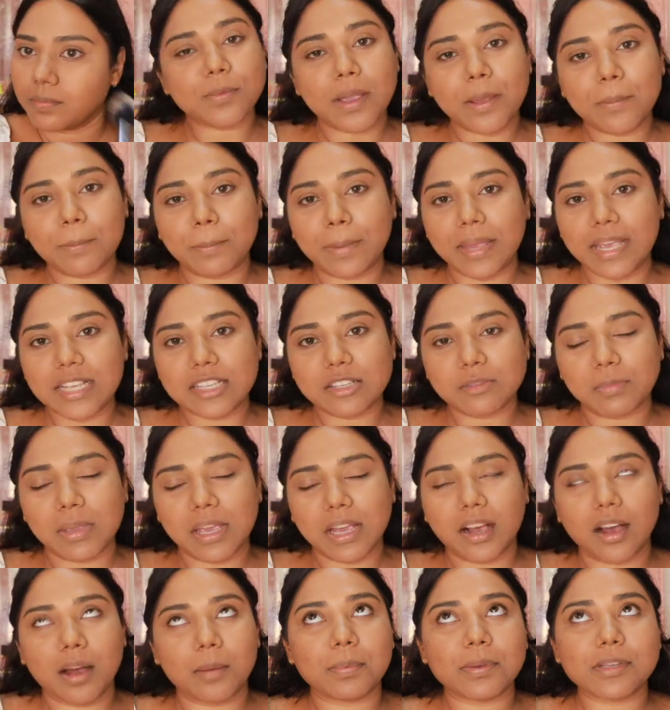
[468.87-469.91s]
My base
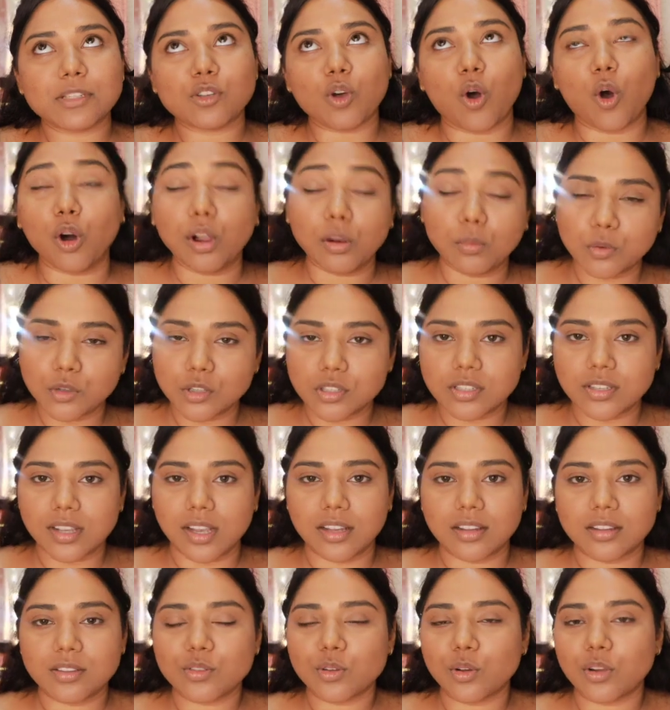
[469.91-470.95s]
makeup is almost
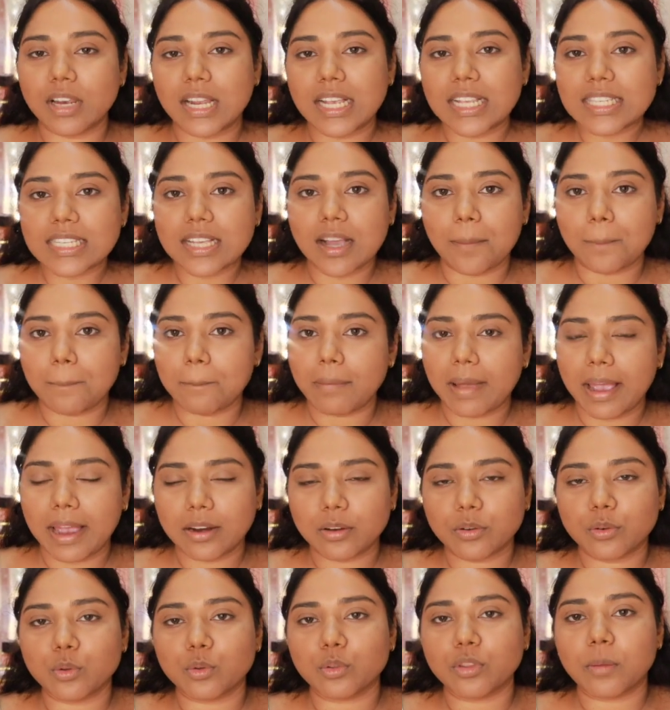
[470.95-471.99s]
done, so let's come
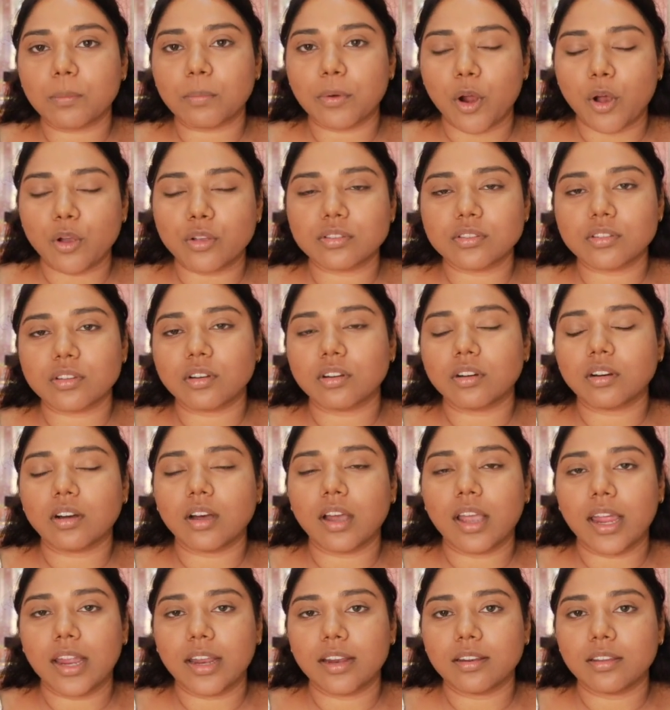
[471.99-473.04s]
back to the bronzer
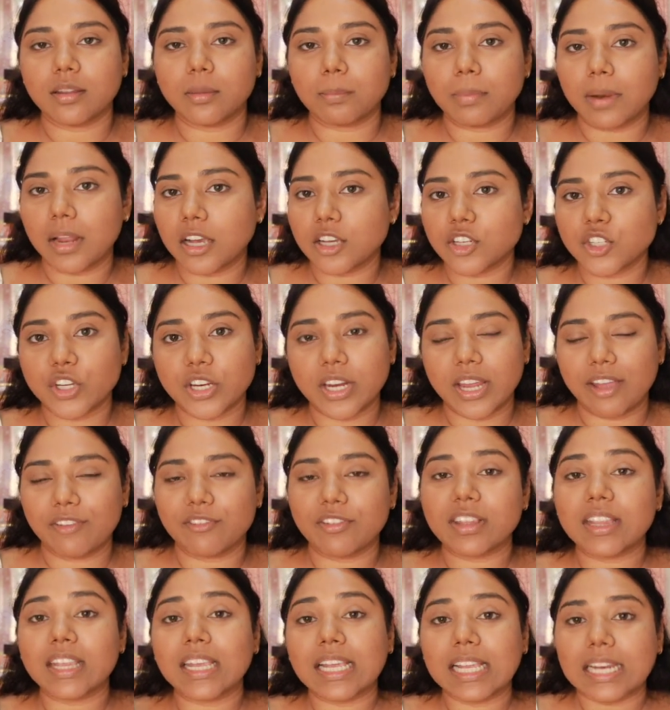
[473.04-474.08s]
and the blush and
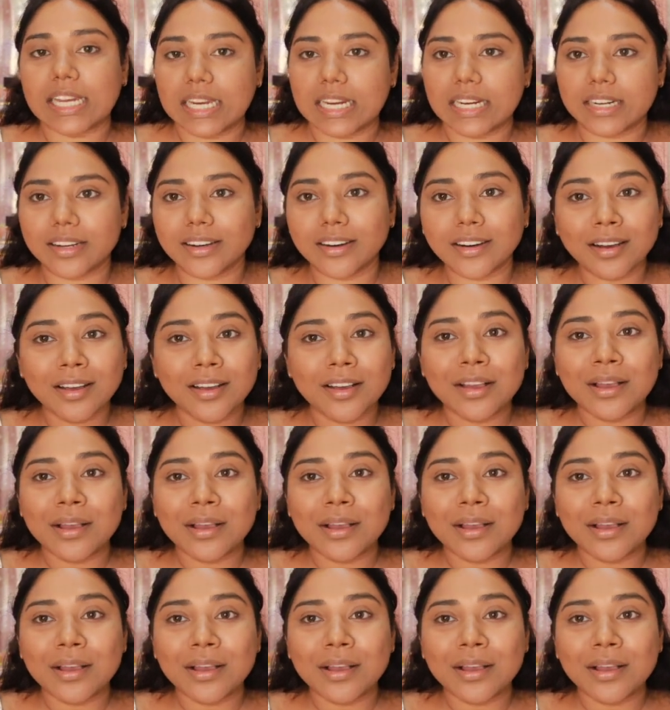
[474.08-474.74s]
everything later.